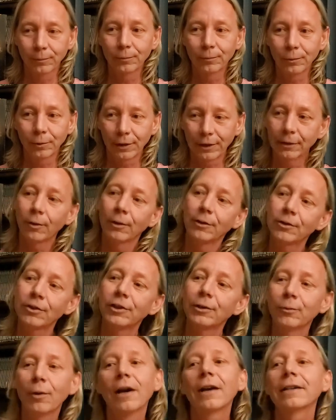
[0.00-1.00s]
pretty
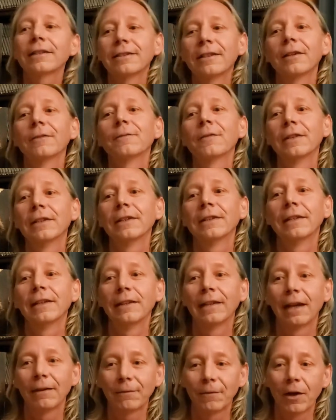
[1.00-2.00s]
grungy rock stuff,
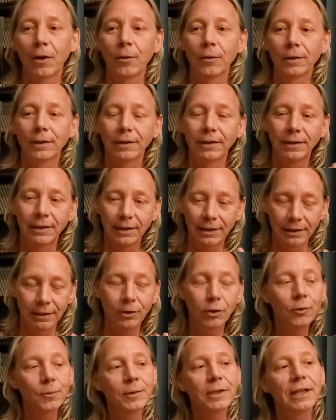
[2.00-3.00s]
and I found these
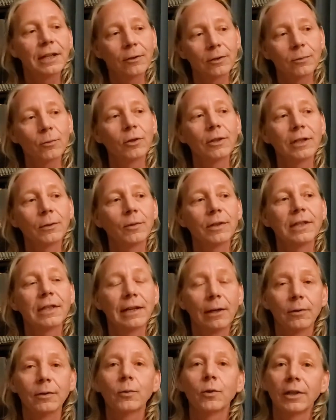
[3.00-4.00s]
loops that I was working with,
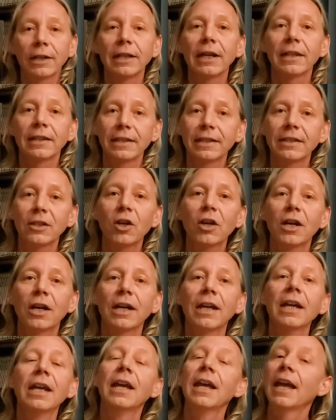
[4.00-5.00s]
and I was working on this
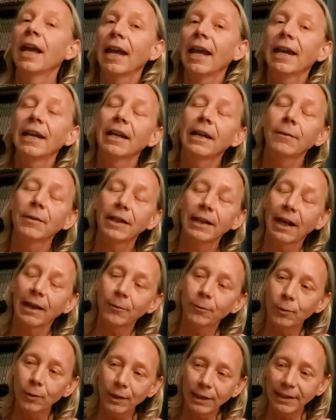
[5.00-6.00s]
song, and I'm like,
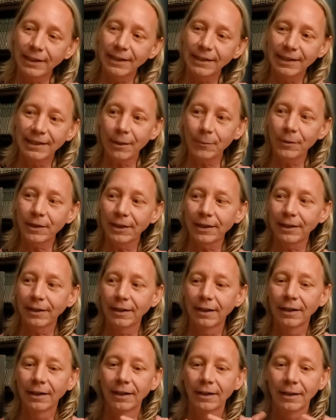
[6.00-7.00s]
I really need
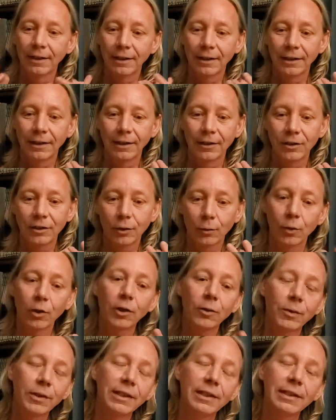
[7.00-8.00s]
something to
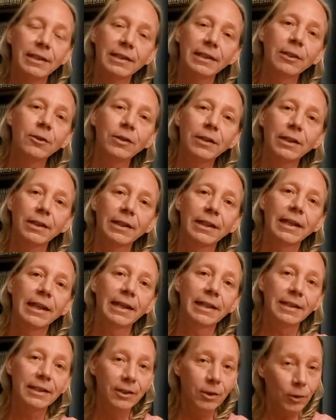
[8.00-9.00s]
work with this lyrically,
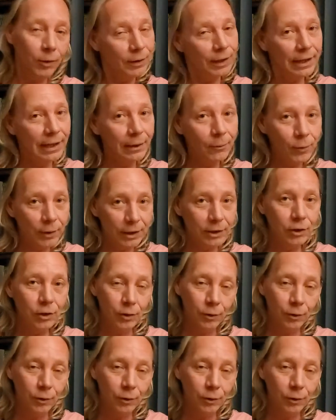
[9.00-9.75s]
and so then I went